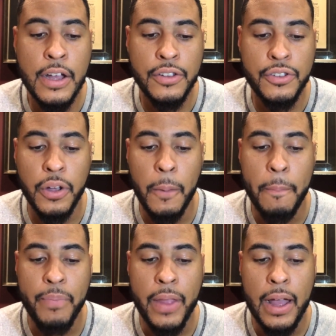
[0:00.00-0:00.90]

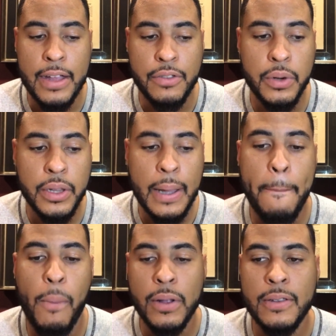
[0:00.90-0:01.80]
So it's really
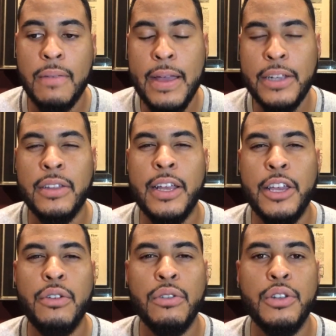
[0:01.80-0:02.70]
important to make sure that
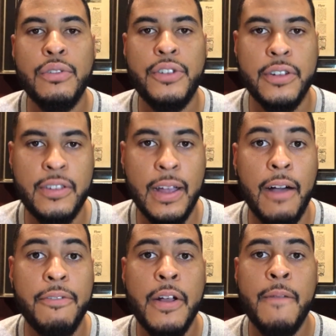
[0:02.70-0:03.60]
you don't lose
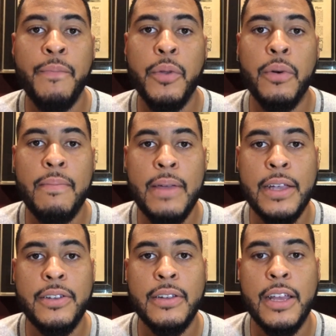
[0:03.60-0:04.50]
yourself. You want to
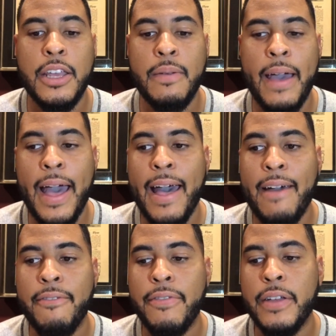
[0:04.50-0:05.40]
make sure that you
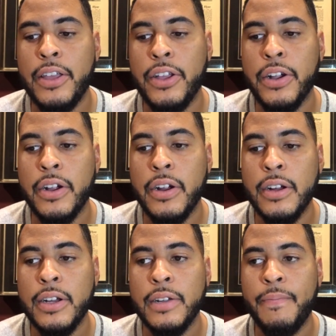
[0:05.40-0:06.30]
have
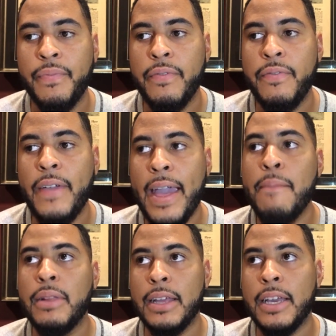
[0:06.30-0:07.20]
your
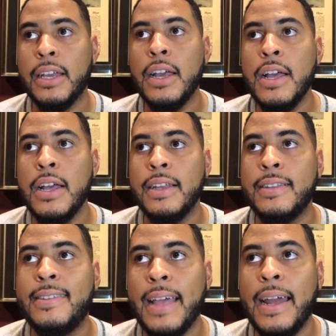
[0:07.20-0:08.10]
family
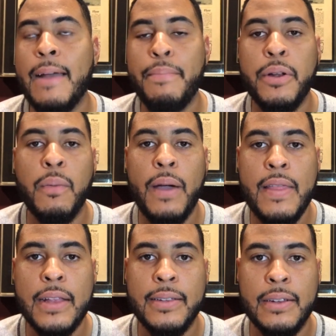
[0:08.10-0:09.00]
set up in a way
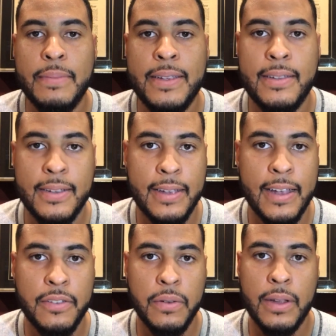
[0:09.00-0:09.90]
that's going to be
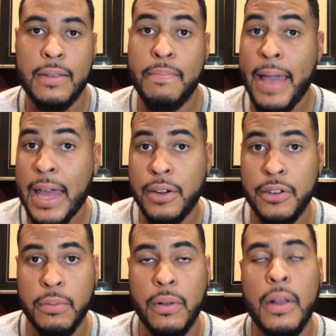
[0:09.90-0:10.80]
successful, that's
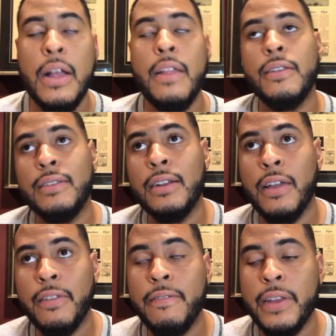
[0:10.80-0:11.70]
manageable. There's
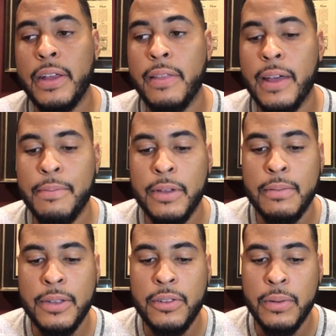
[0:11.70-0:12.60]
another video that I'm going
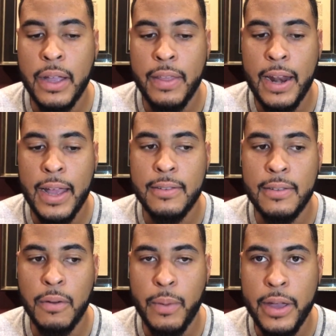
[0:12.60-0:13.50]
to be doing in the
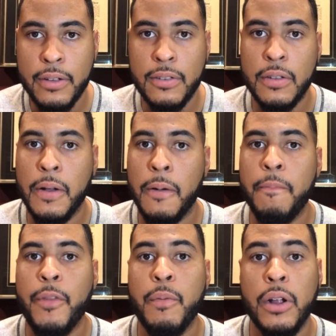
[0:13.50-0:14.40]
next week or
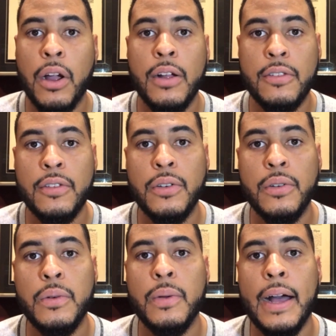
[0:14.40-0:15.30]
so in regard
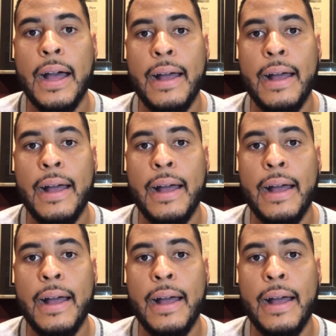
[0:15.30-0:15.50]
to